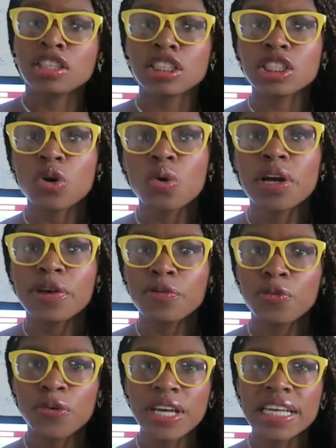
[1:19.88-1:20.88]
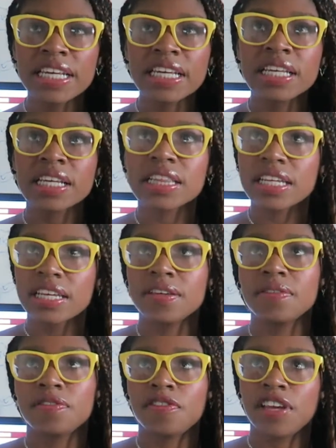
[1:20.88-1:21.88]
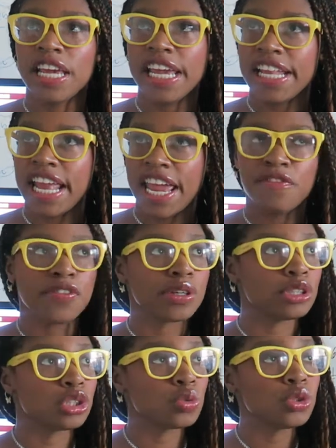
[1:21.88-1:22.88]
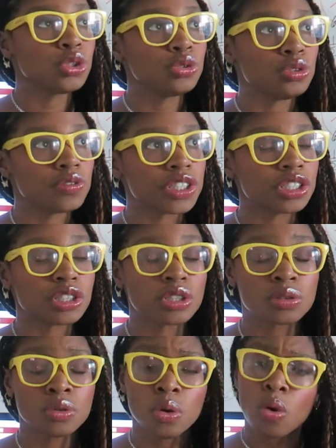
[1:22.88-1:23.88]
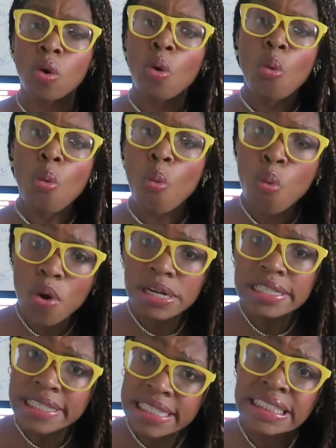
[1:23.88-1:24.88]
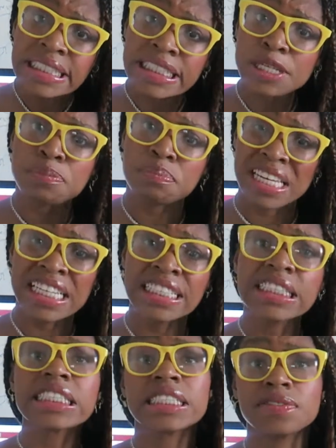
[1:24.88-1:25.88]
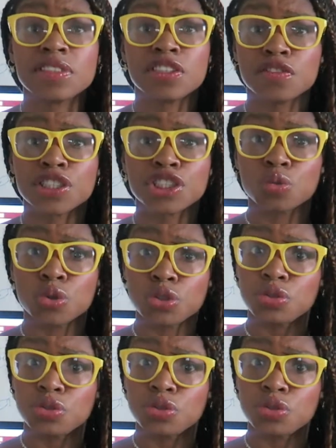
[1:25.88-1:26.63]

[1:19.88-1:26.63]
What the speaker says: So if we live in a virtual universe, what does it mean to live in a virtual